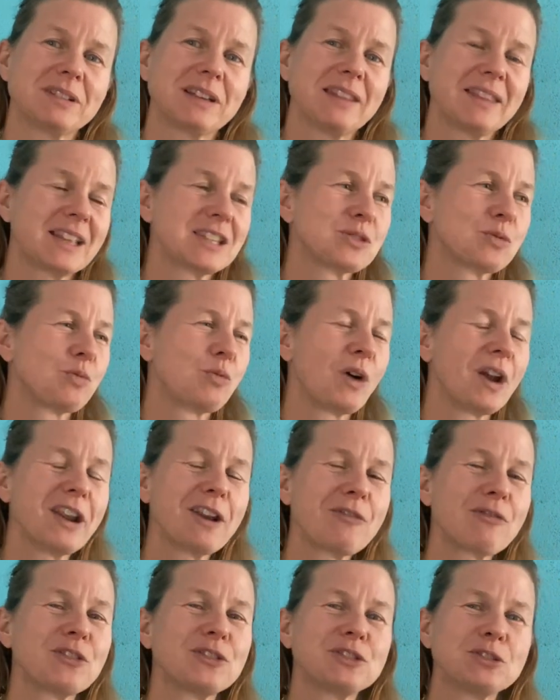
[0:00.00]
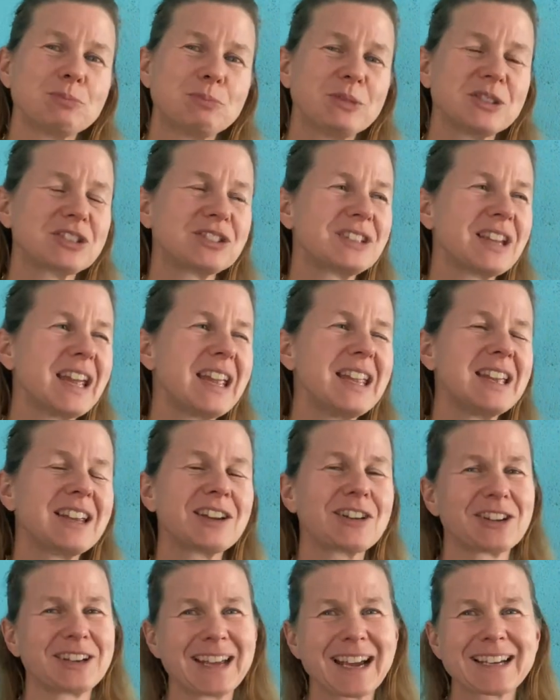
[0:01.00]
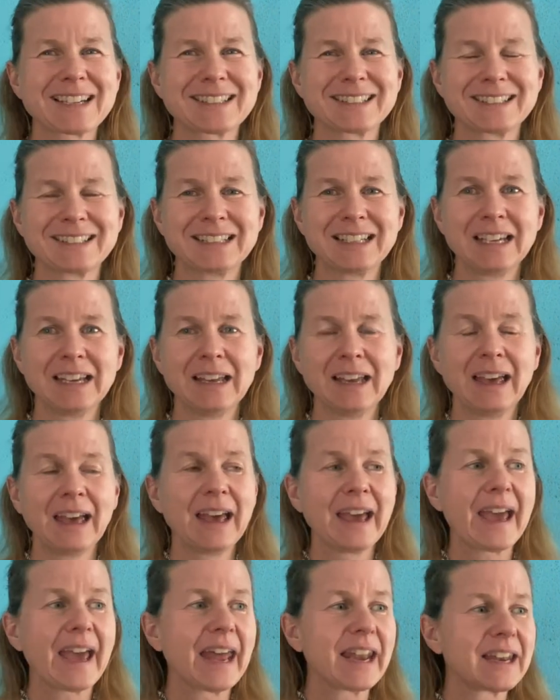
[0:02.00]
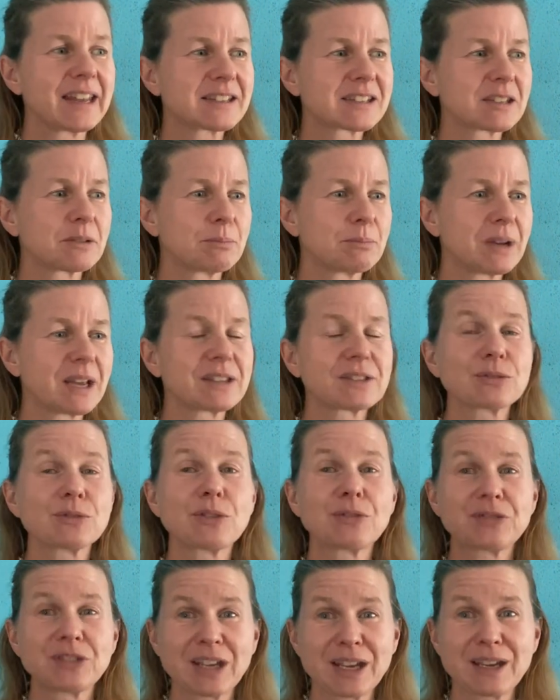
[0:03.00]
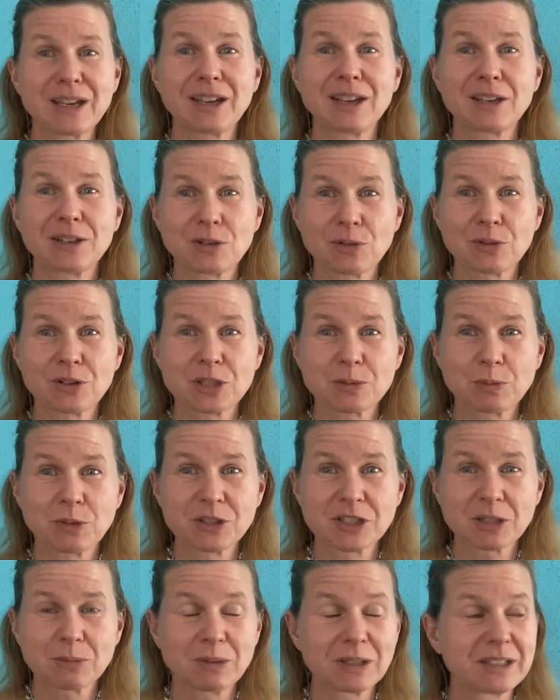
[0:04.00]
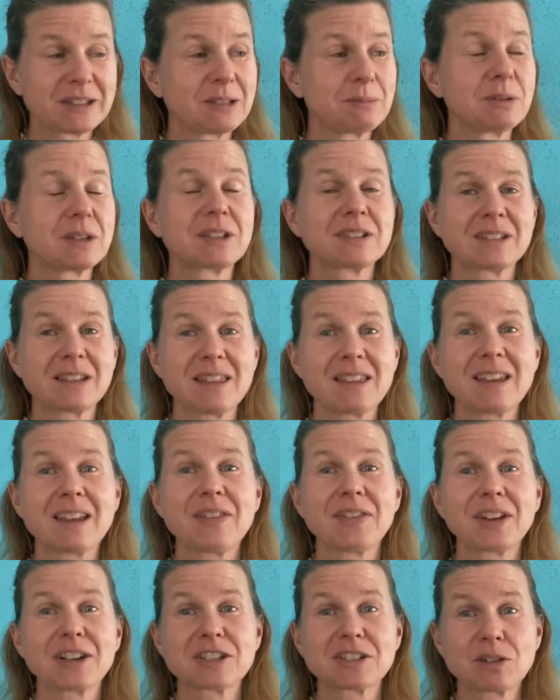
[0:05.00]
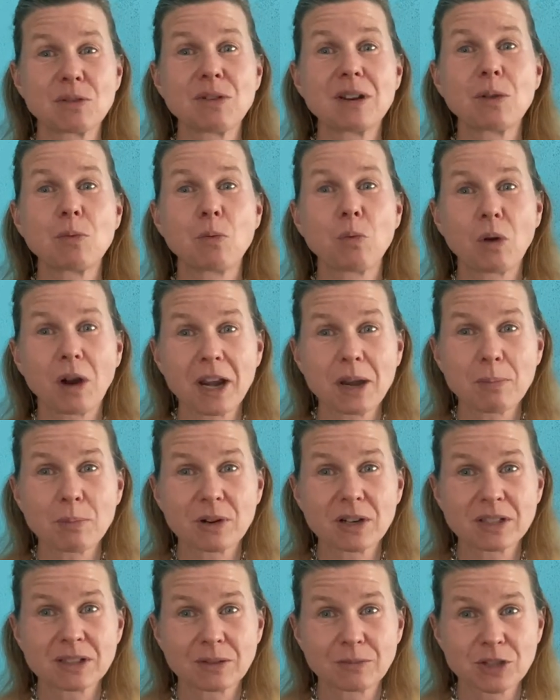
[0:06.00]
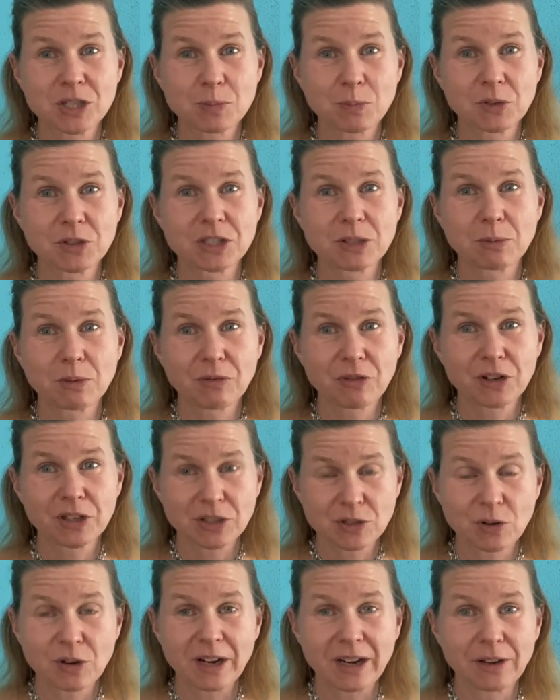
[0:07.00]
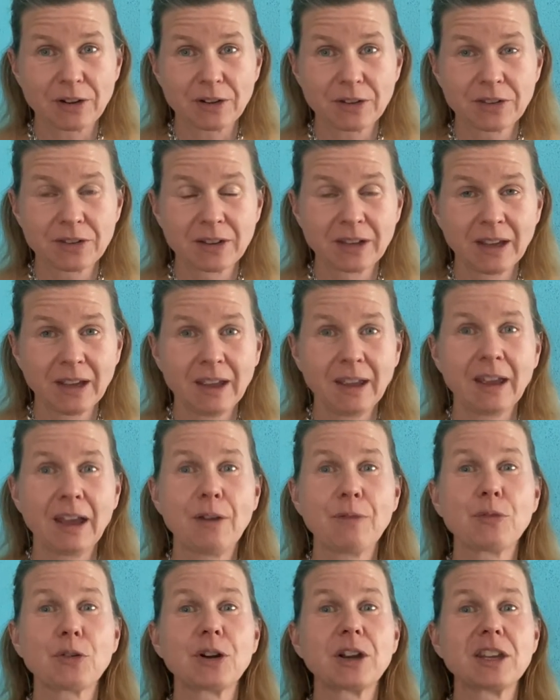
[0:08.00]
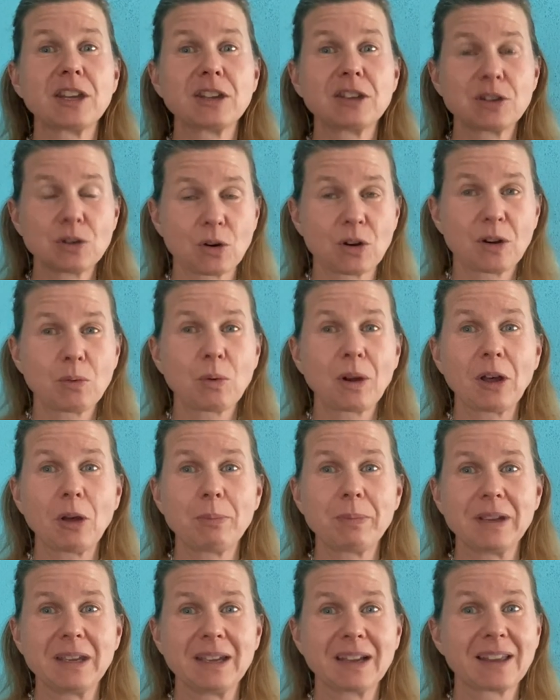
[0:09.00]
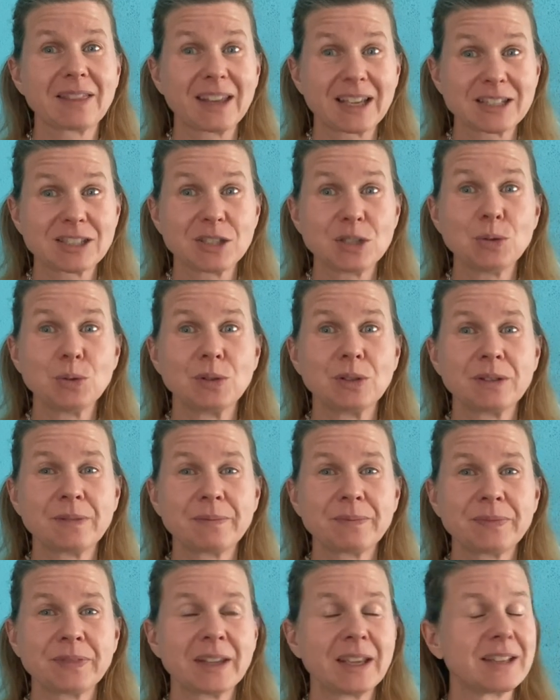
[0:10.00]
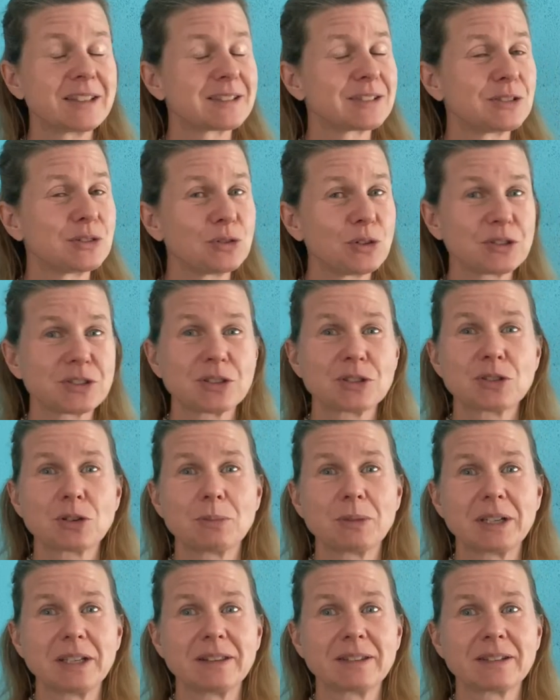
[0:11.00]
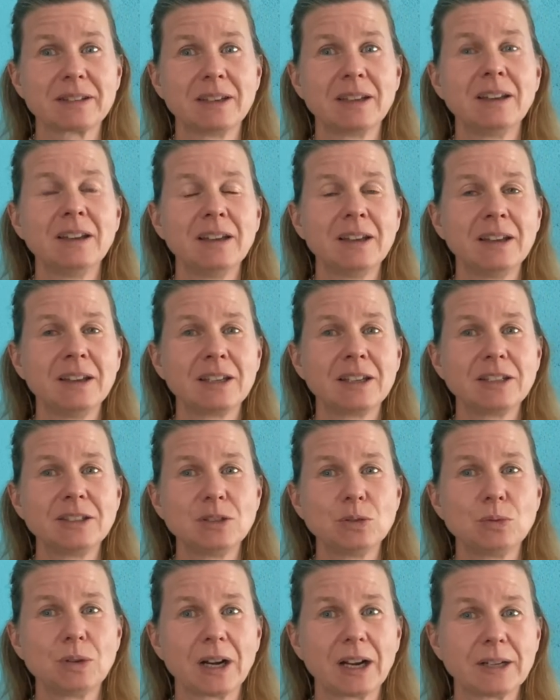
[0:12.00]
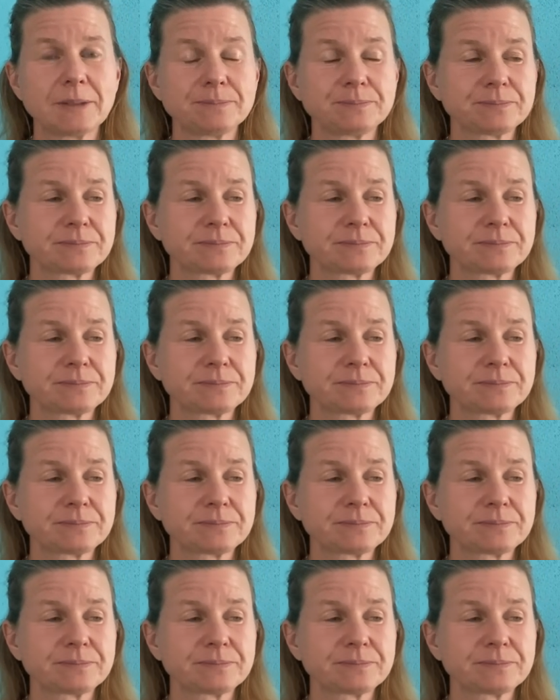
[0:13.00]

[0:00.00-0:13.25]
And that's wonderful to stay in connection. And it's a matter of taking your responsibility, because in the end, there's only one person responsible for your health and for your well-being, and that's you. It's not your dominant, you are.